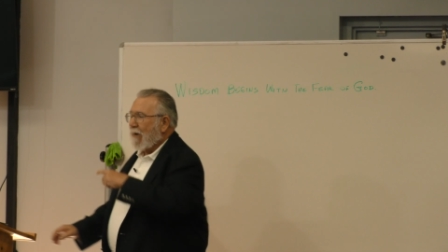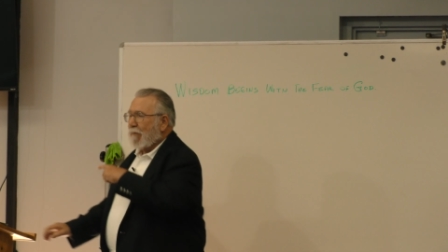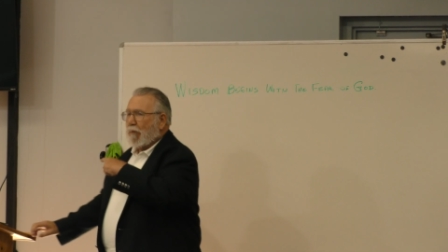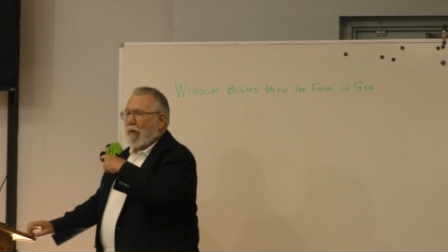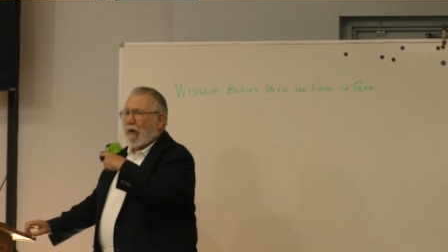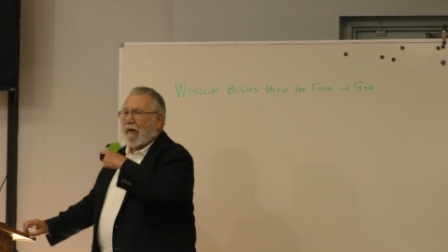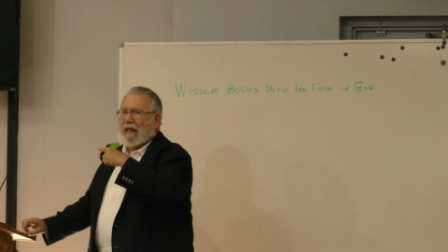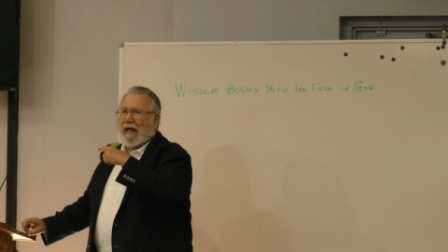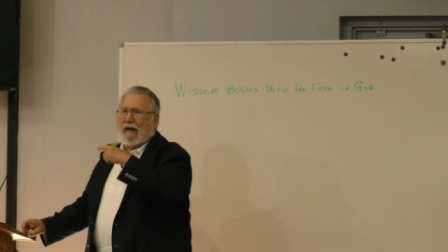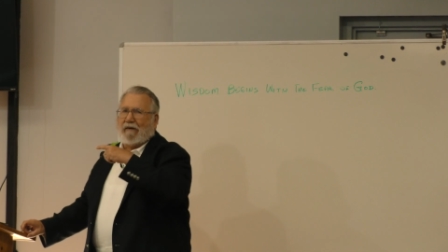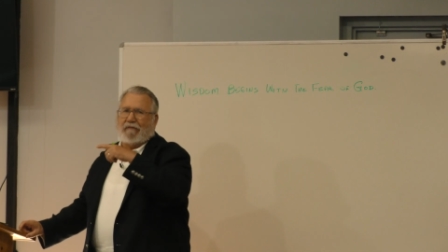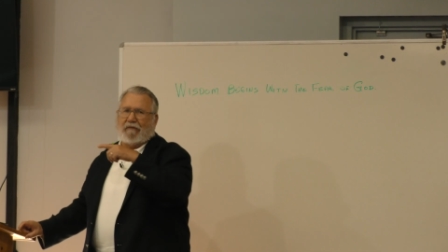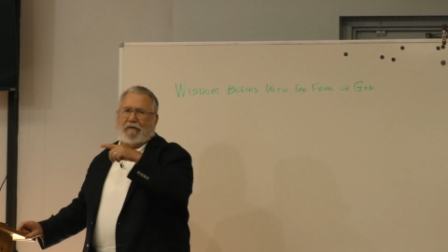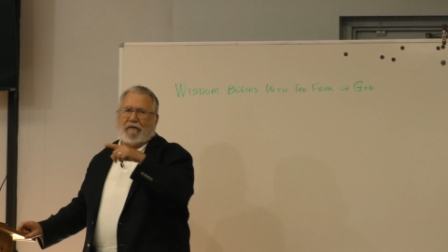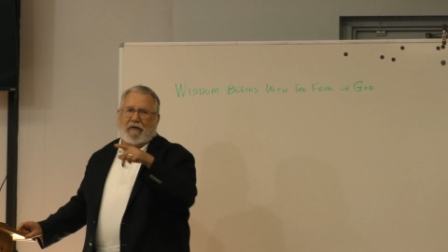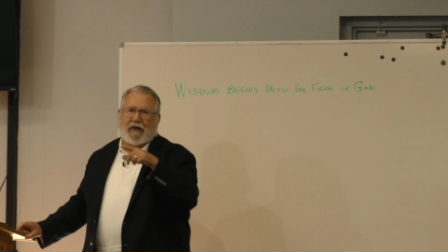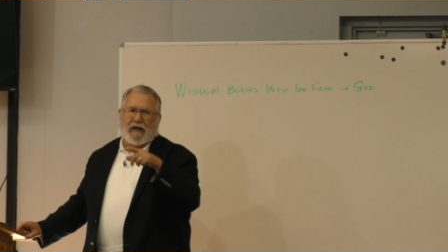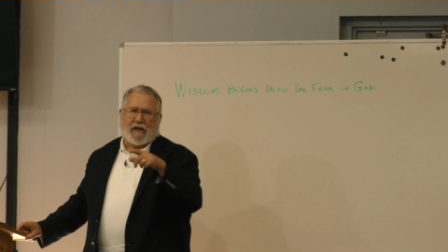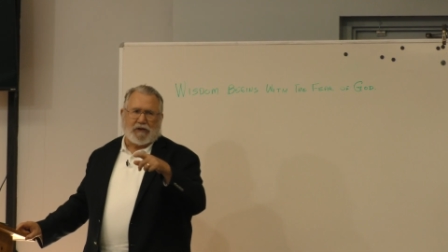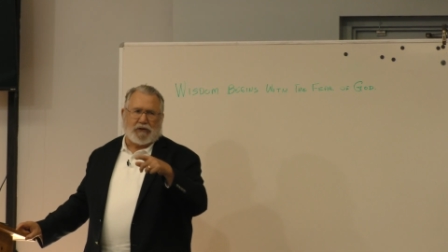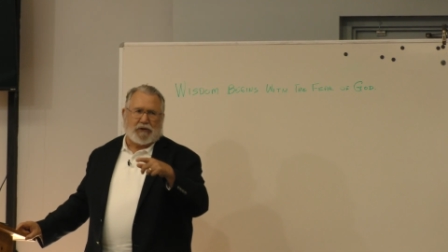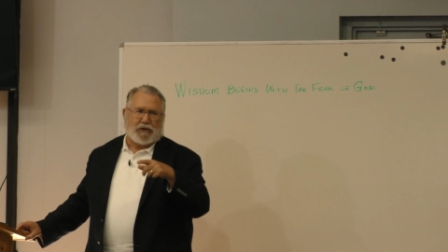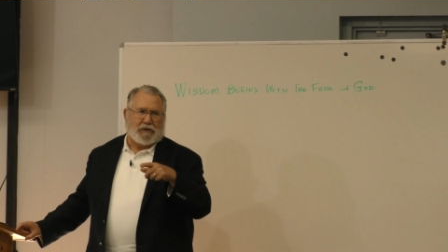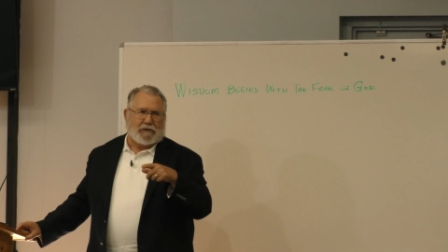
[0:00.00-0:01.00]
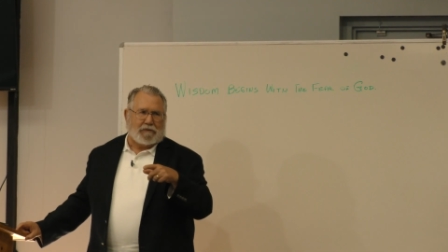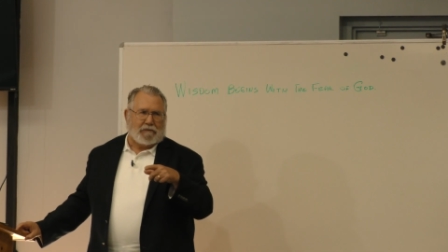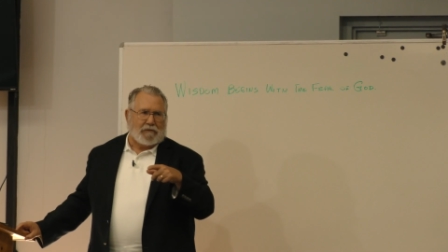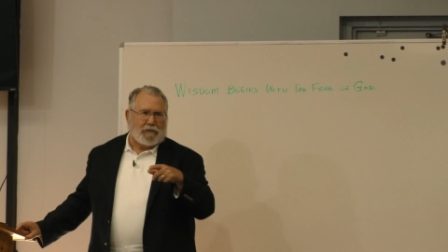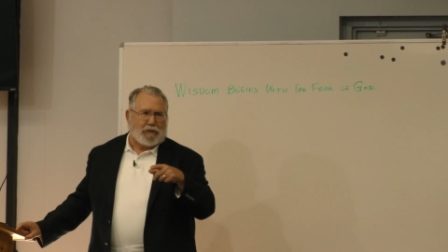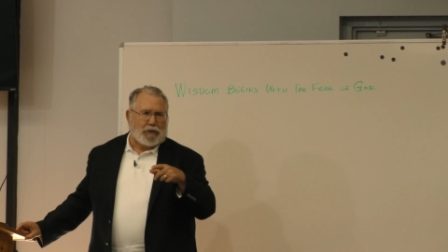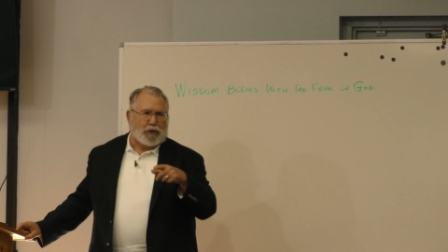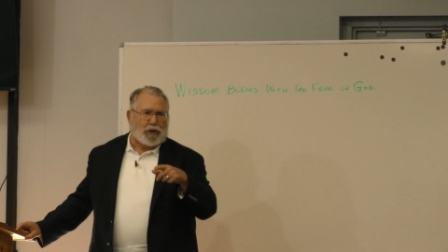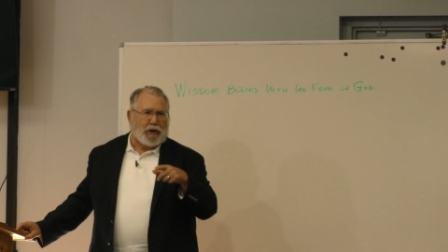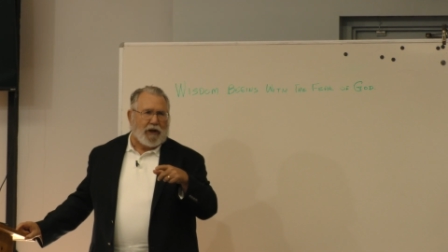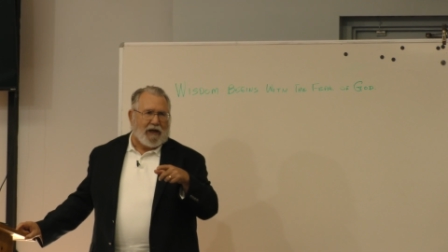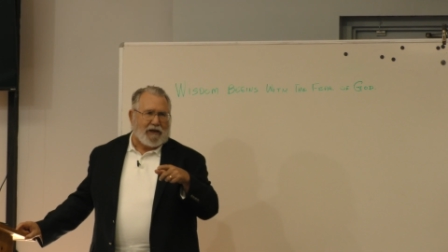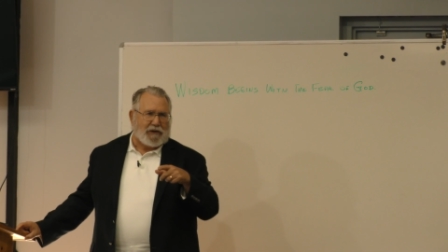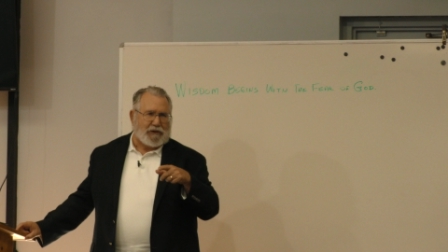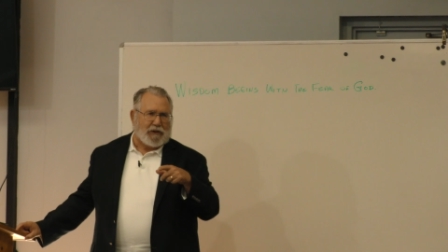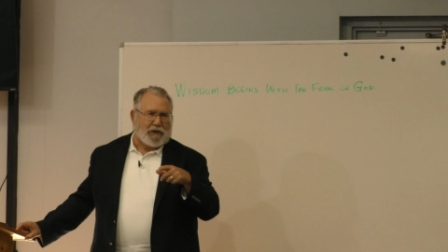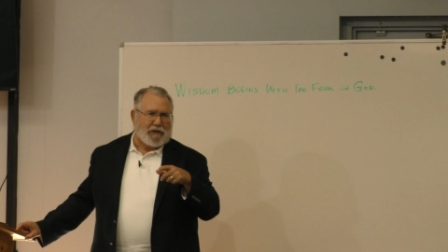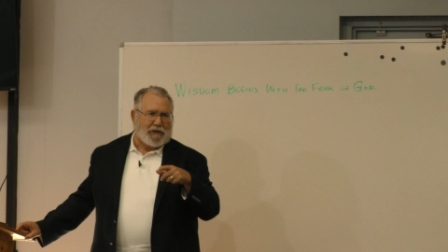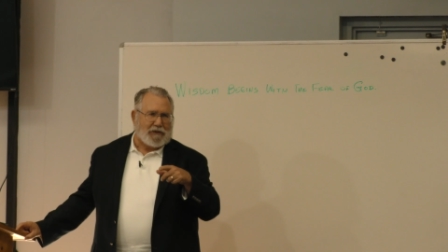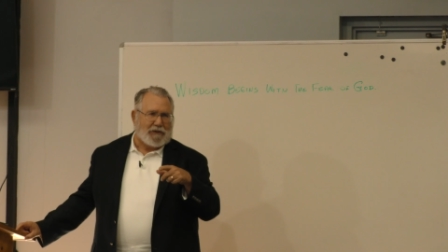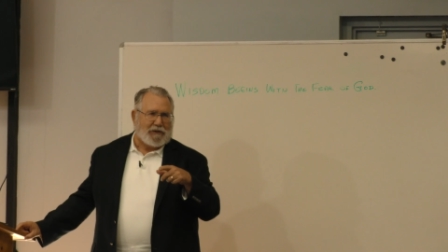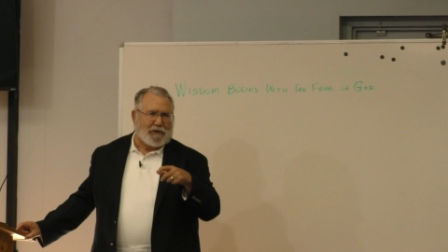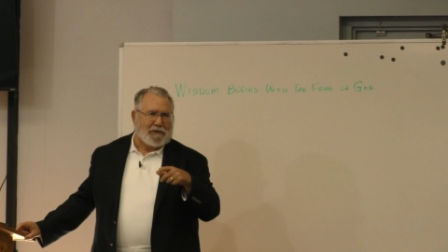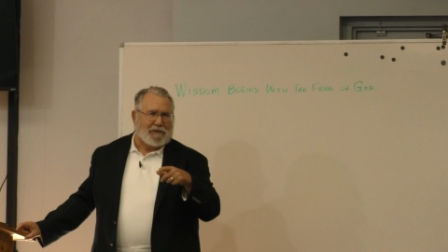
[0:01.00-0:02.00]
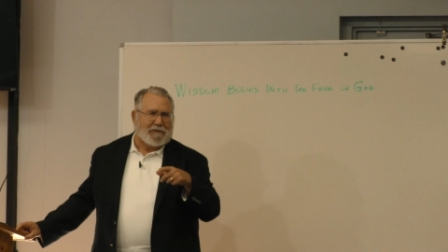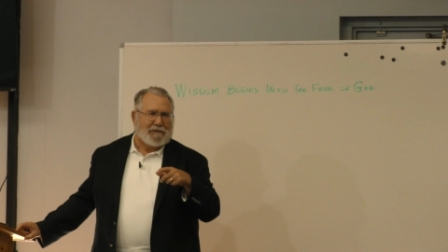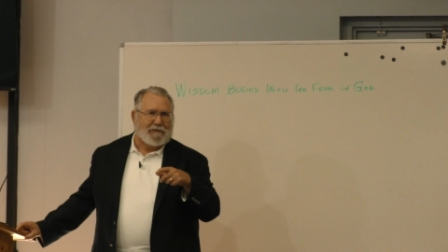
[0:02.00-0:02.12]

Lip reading: And boy, that fits Judges.